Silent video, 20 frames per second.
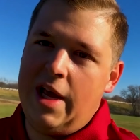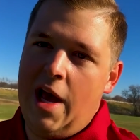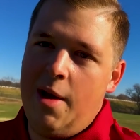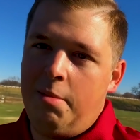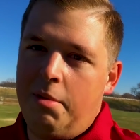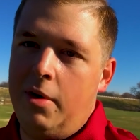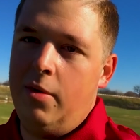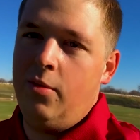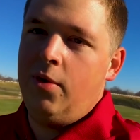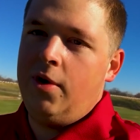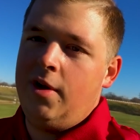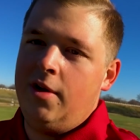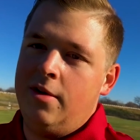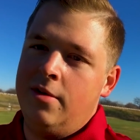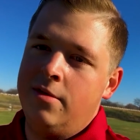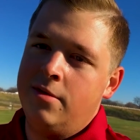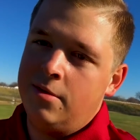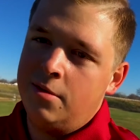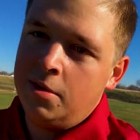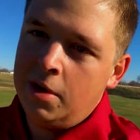happen when
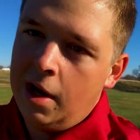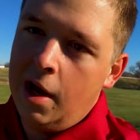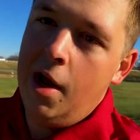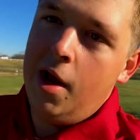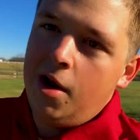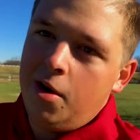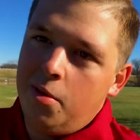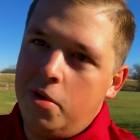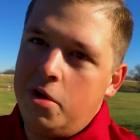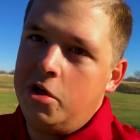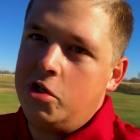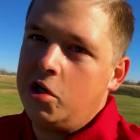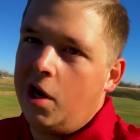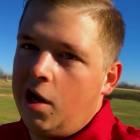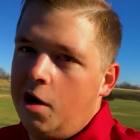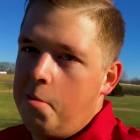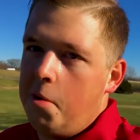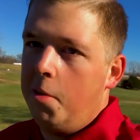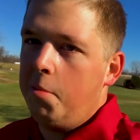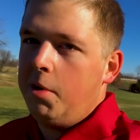you're
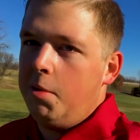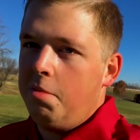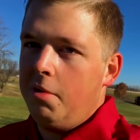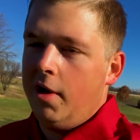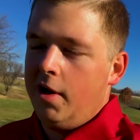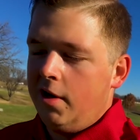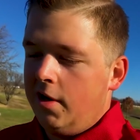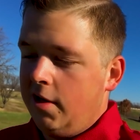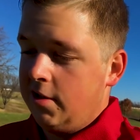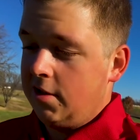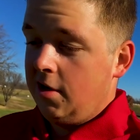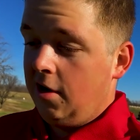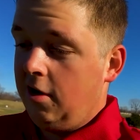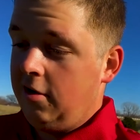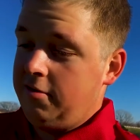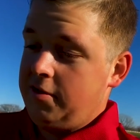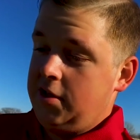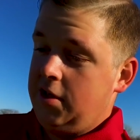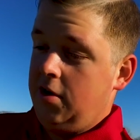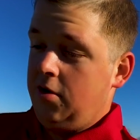talking about me playing disc
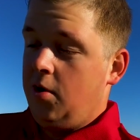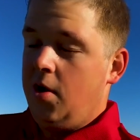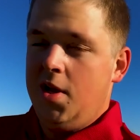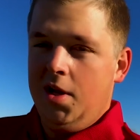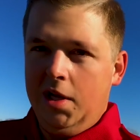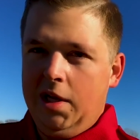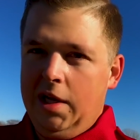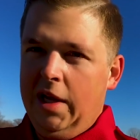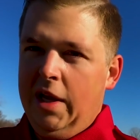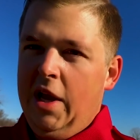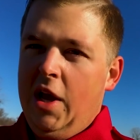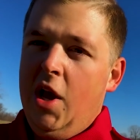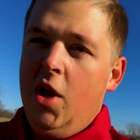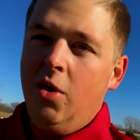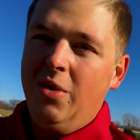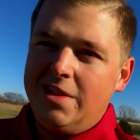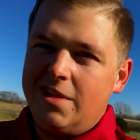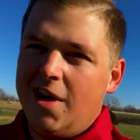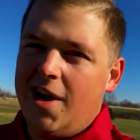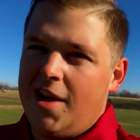golf. So
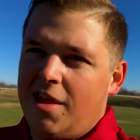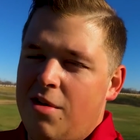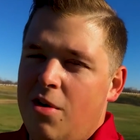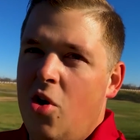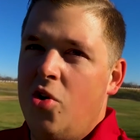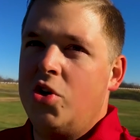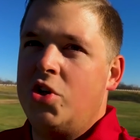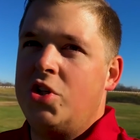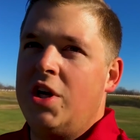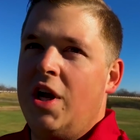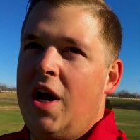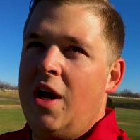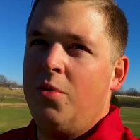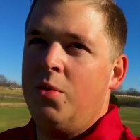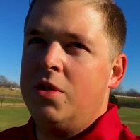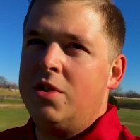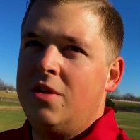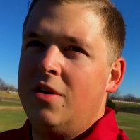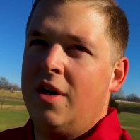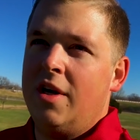we still got to throw the shot.
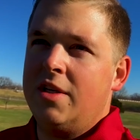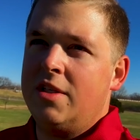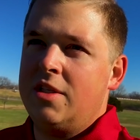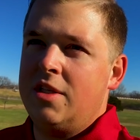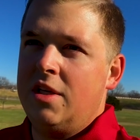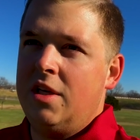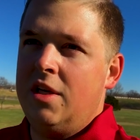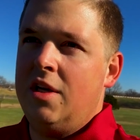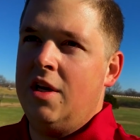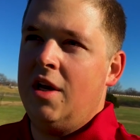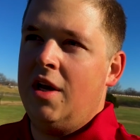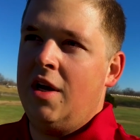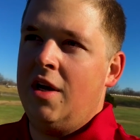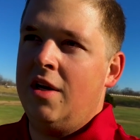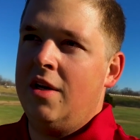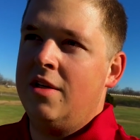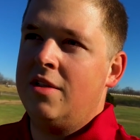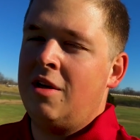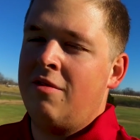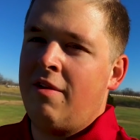We still got to see
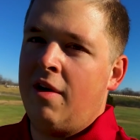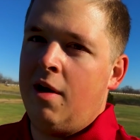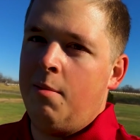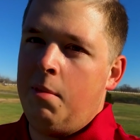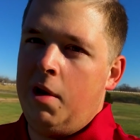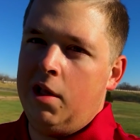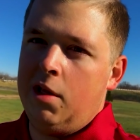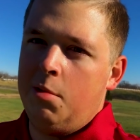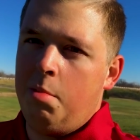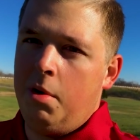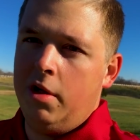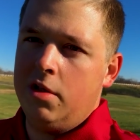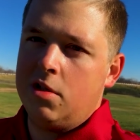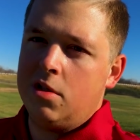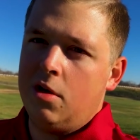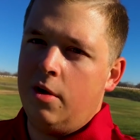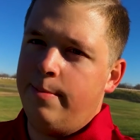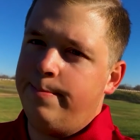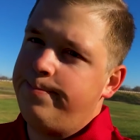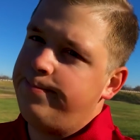if I can make the putts.
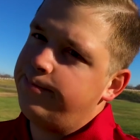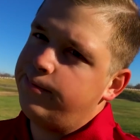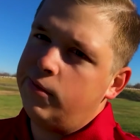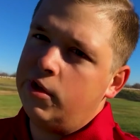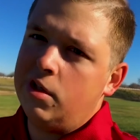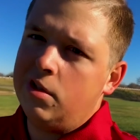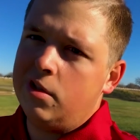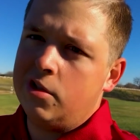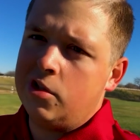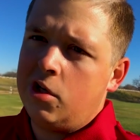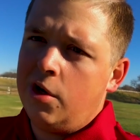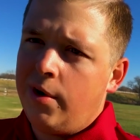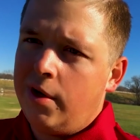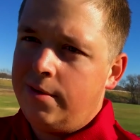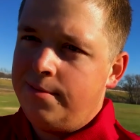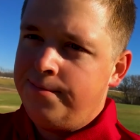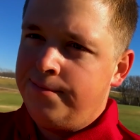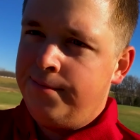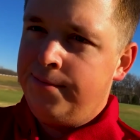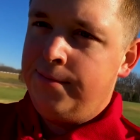So let's do it.